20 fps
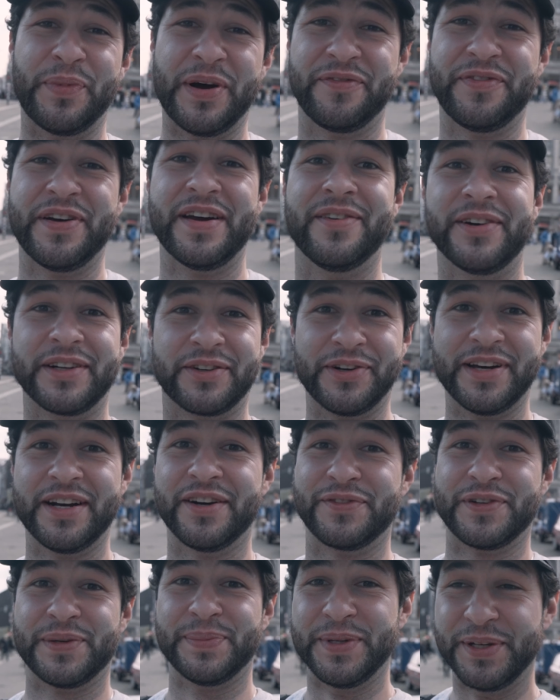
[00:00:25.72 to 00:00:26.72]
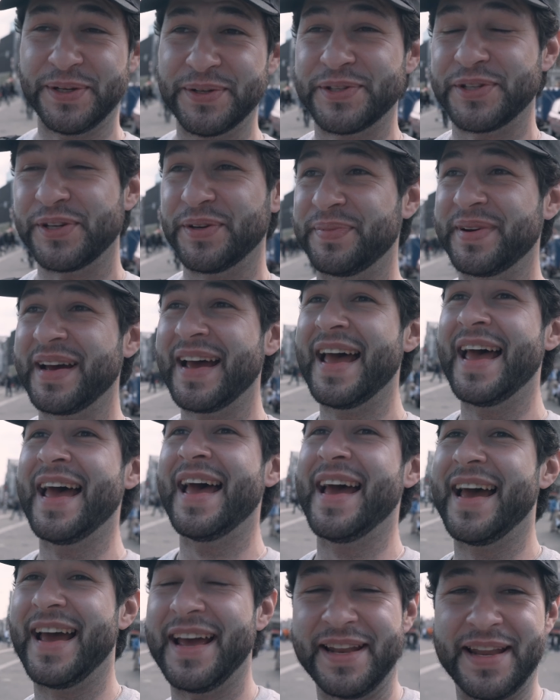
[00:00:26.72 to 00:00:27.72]
of my favorite creators from YouTube.
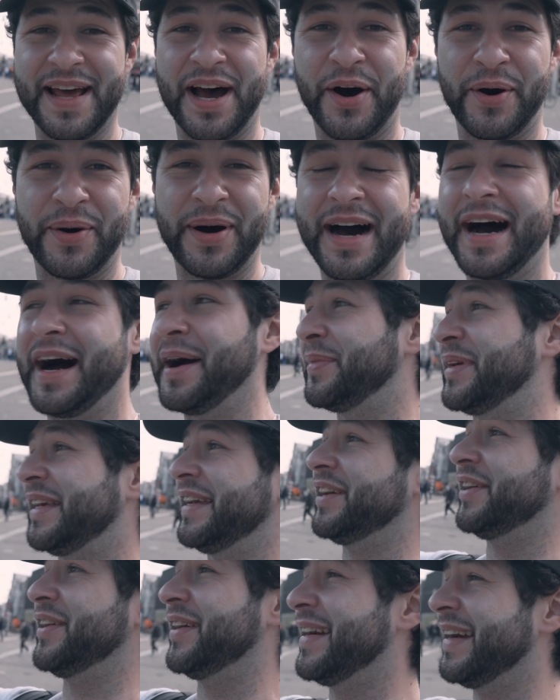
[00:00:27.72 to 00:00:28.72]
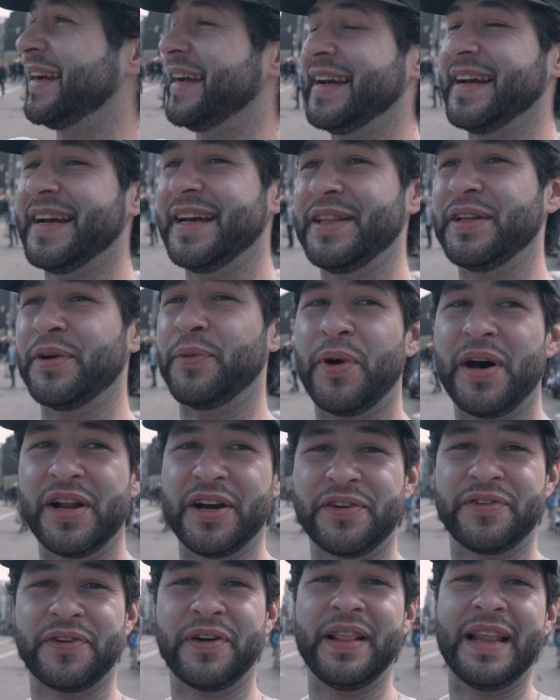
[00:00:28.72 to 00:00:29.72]
And now I'm here in the
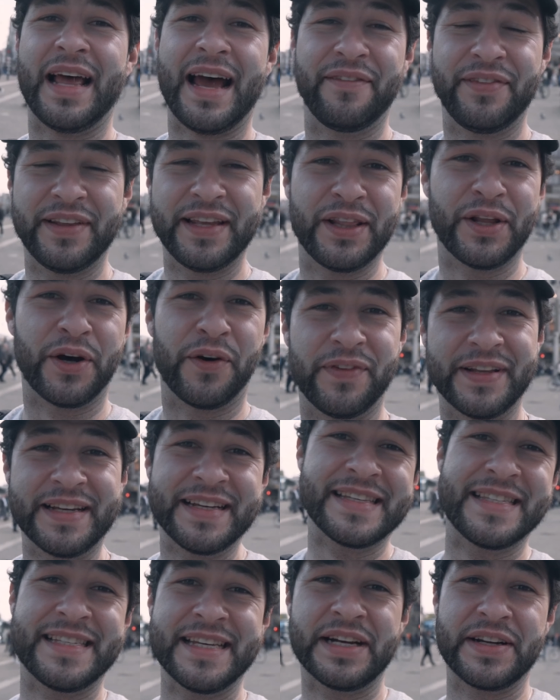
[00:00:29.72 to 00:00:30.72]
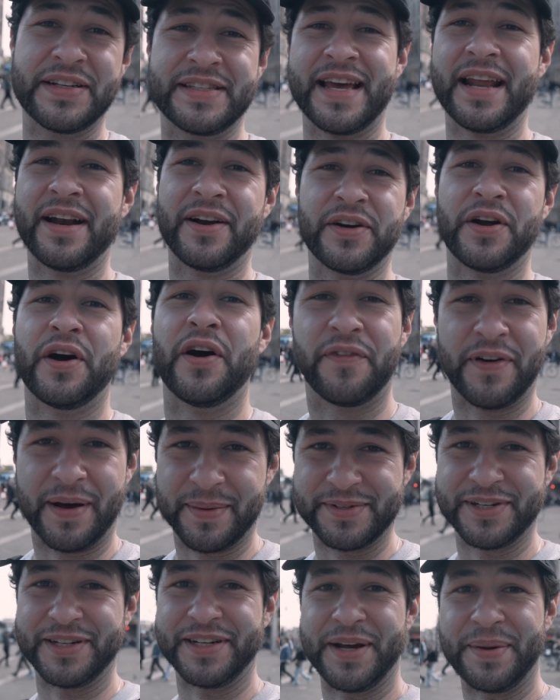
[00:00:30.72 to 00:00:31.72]
wonderful, lively, lovely city center of
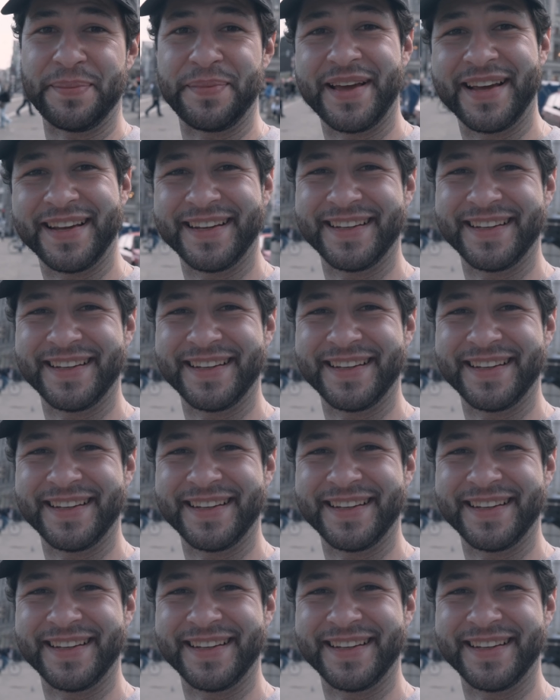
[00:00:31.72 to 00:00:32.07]
Amsterdam.